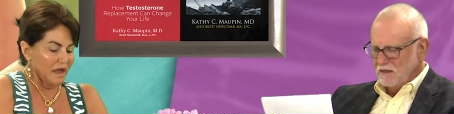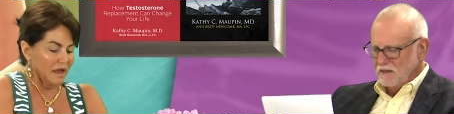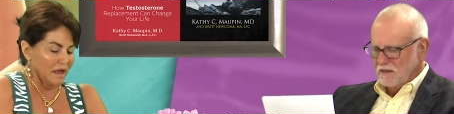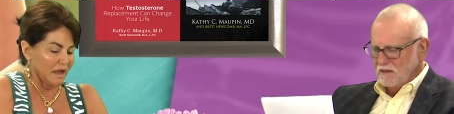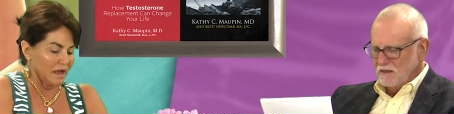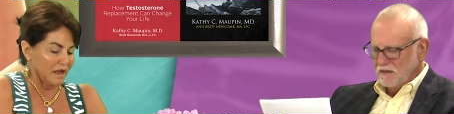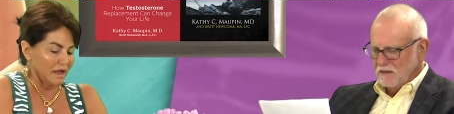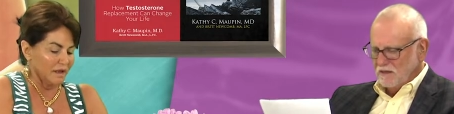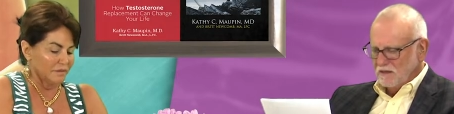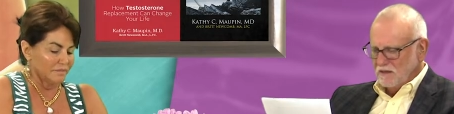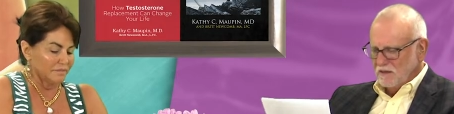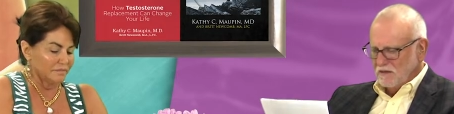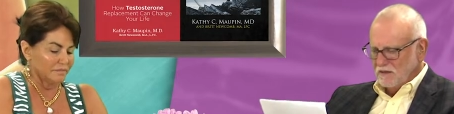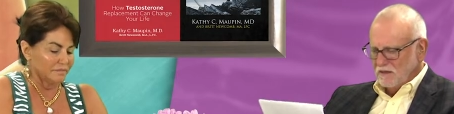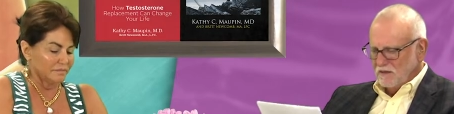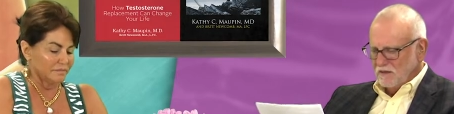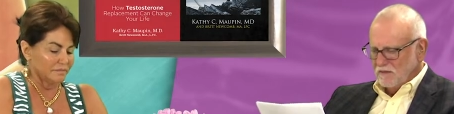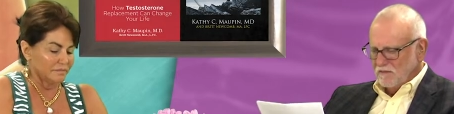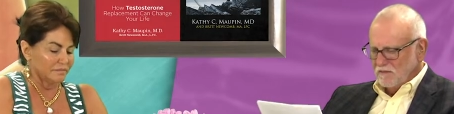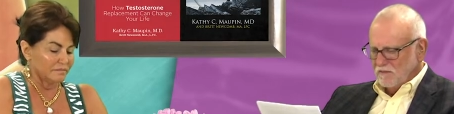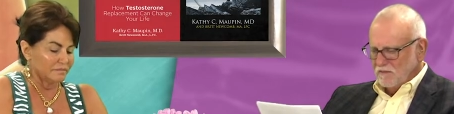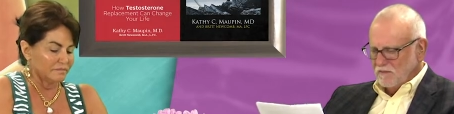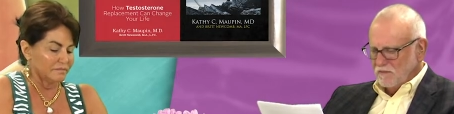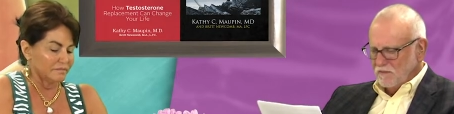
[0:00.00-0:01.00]
Speaker 1: Uh,
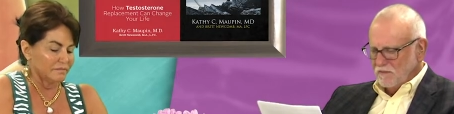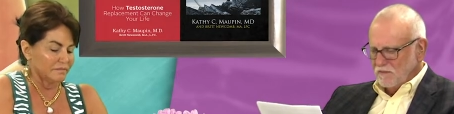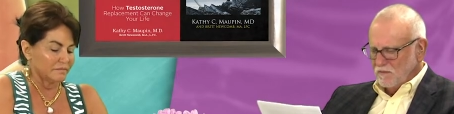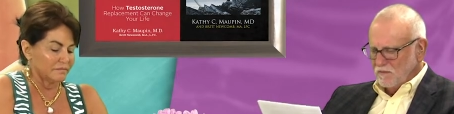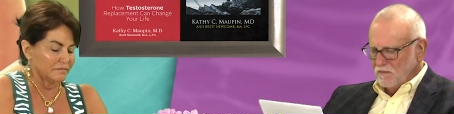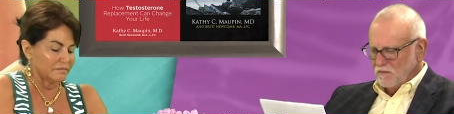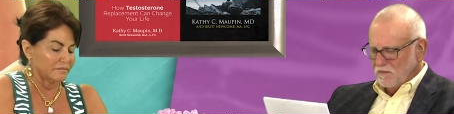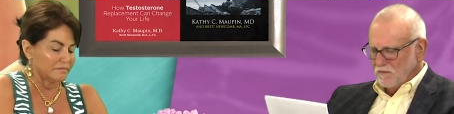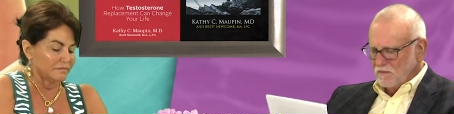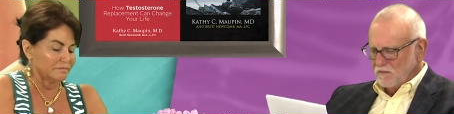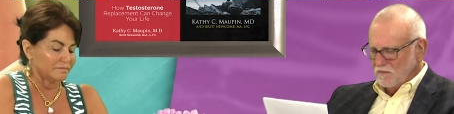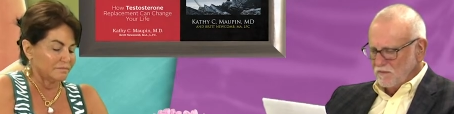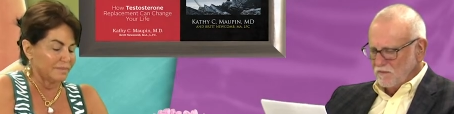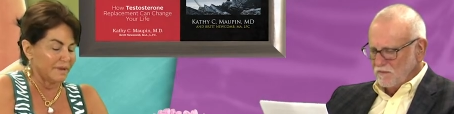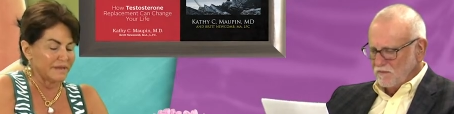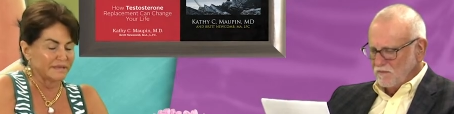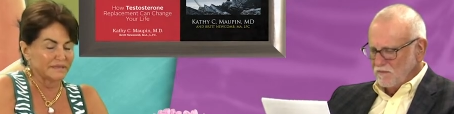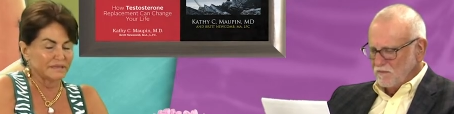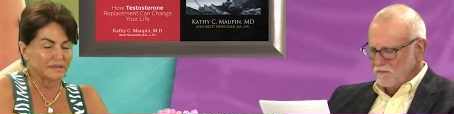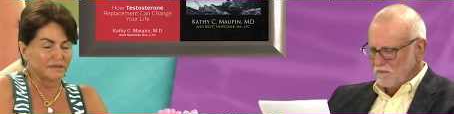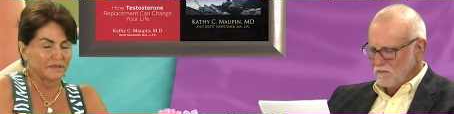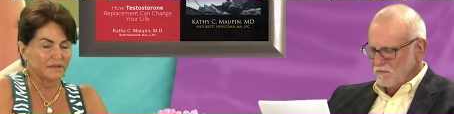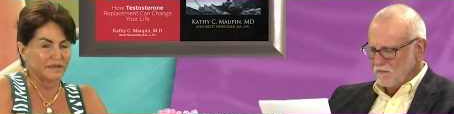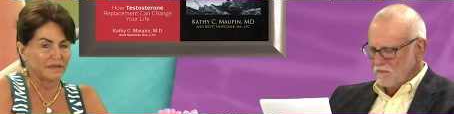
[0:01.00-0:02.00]

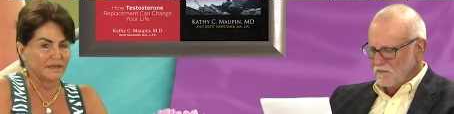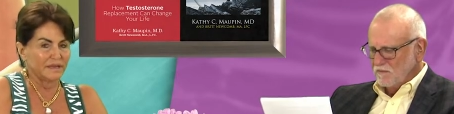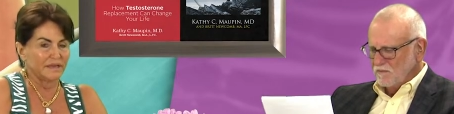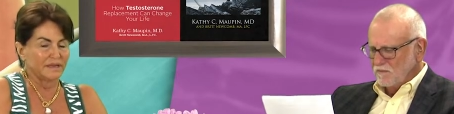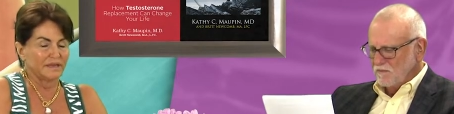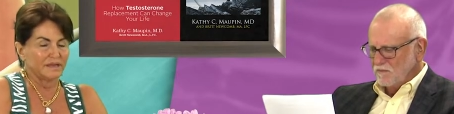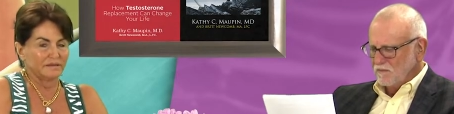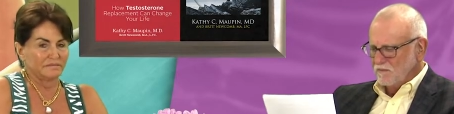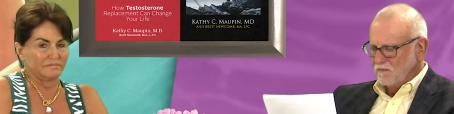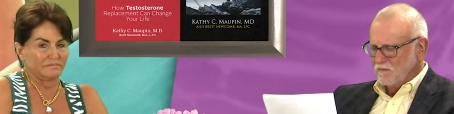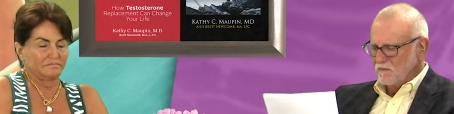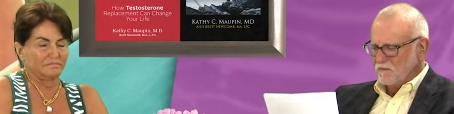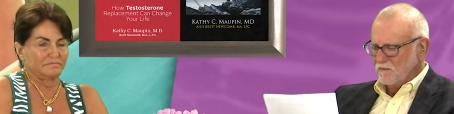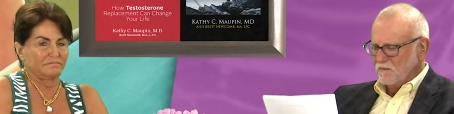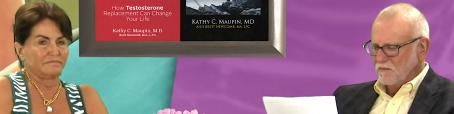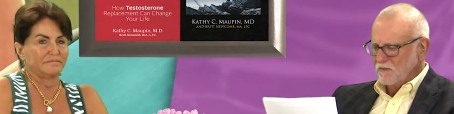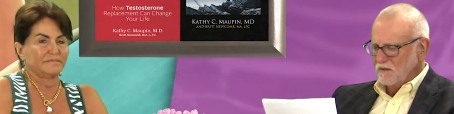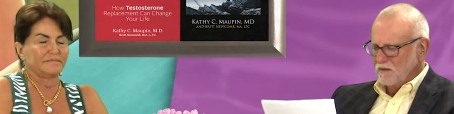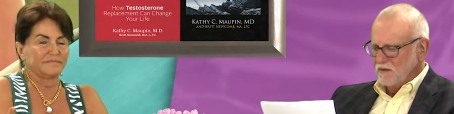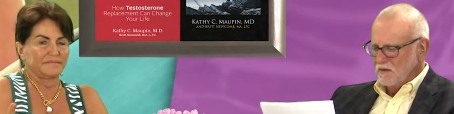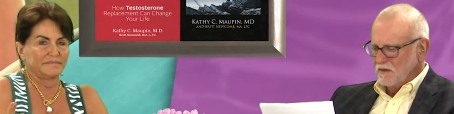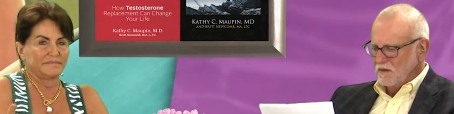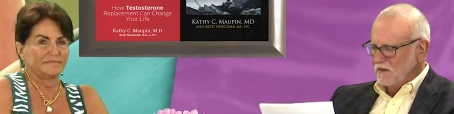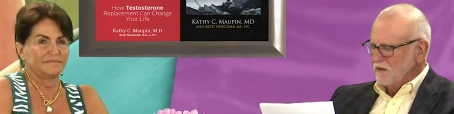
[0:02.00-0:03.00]
basically,
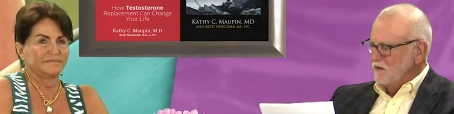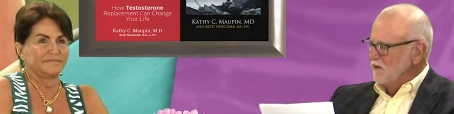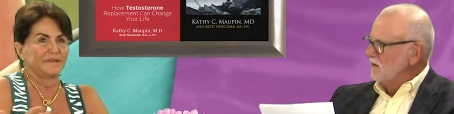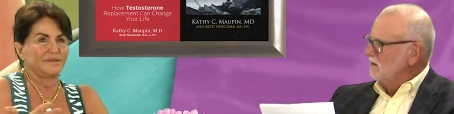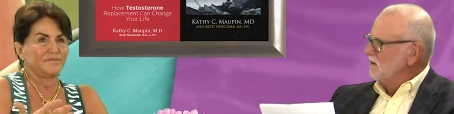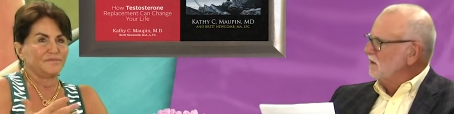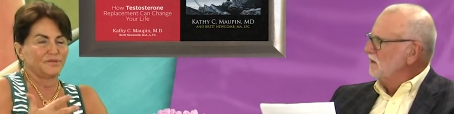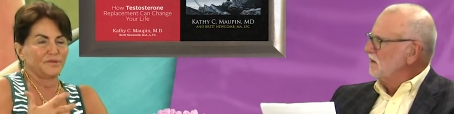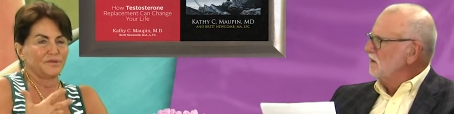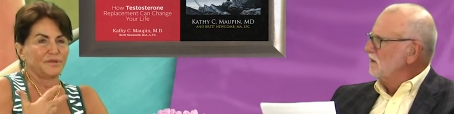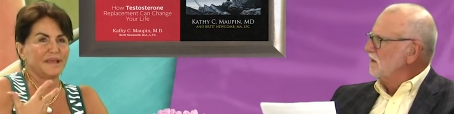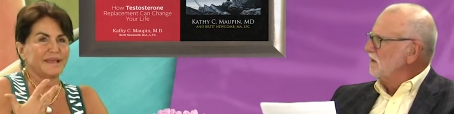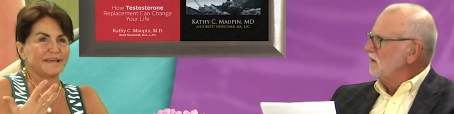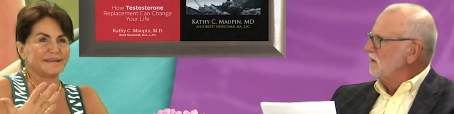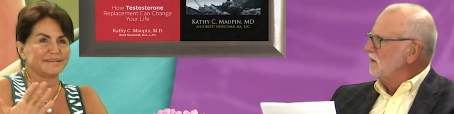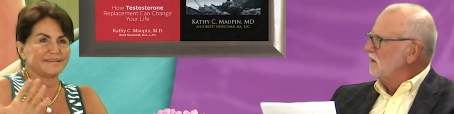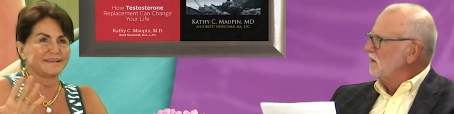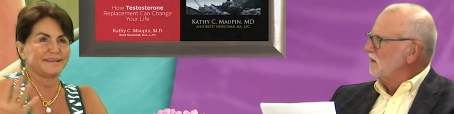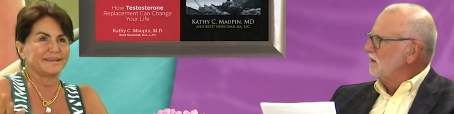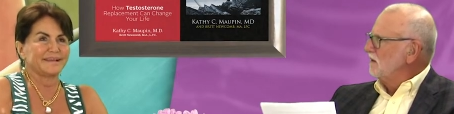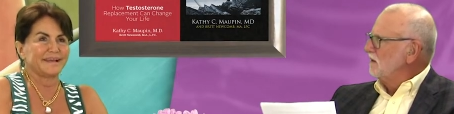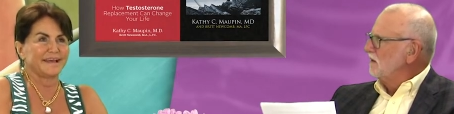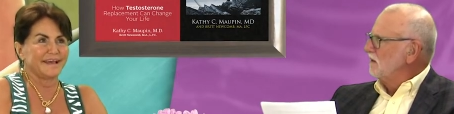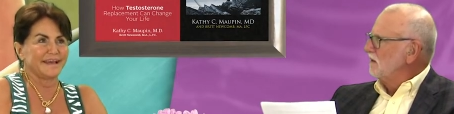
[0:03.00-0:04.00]
if you can't
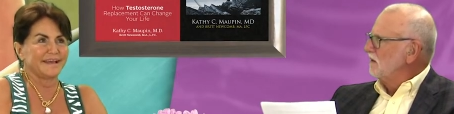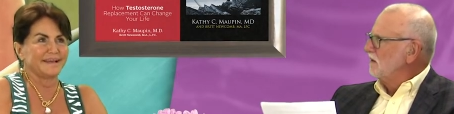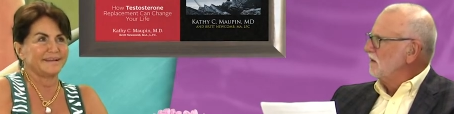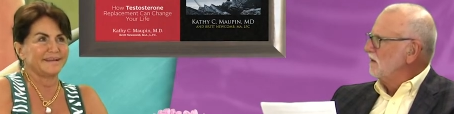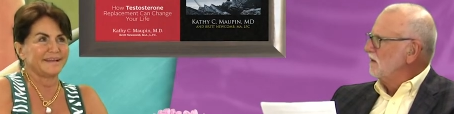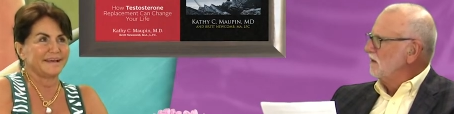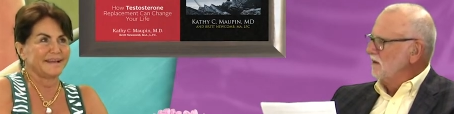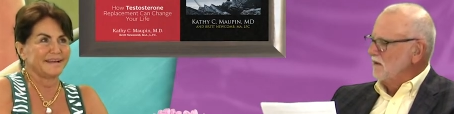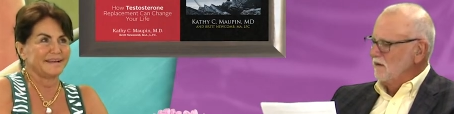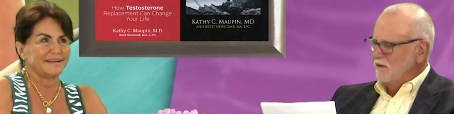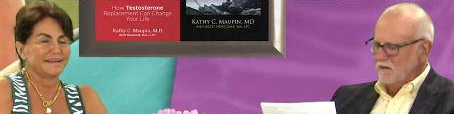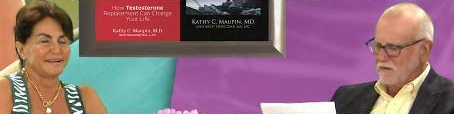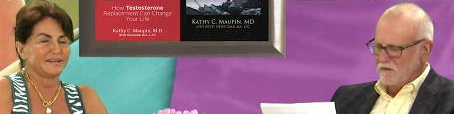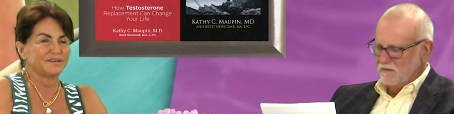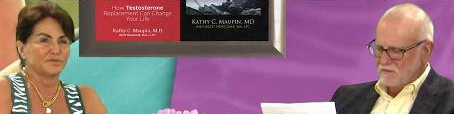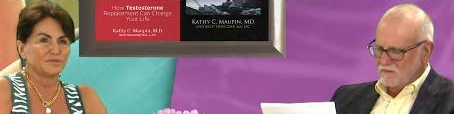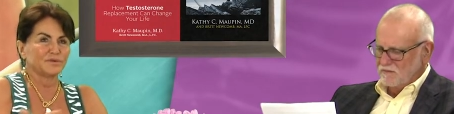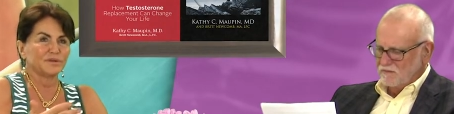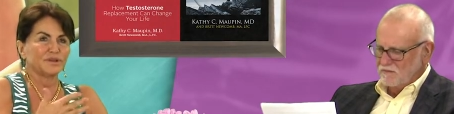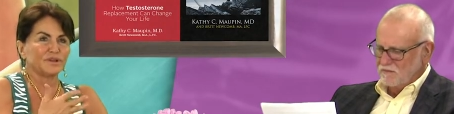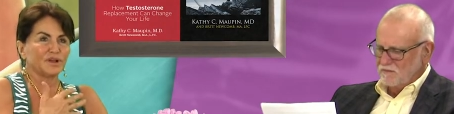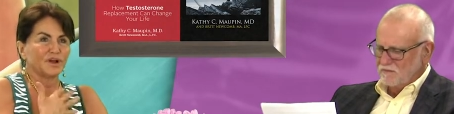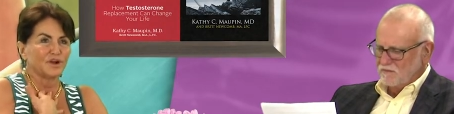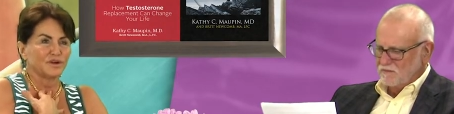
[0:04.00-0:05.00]
take iodine, it's
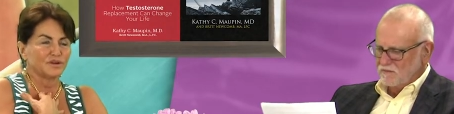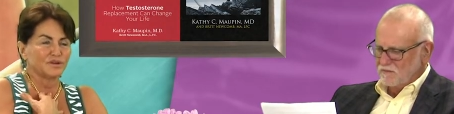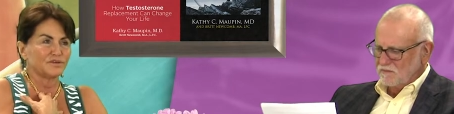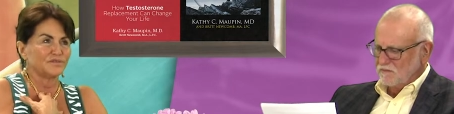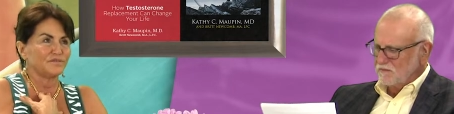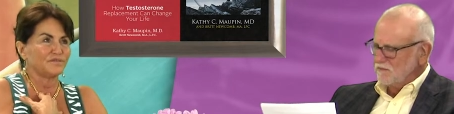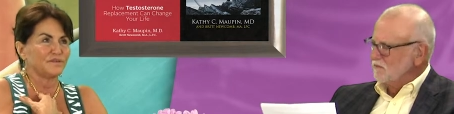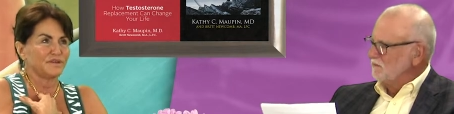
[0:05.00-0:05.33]
really hard to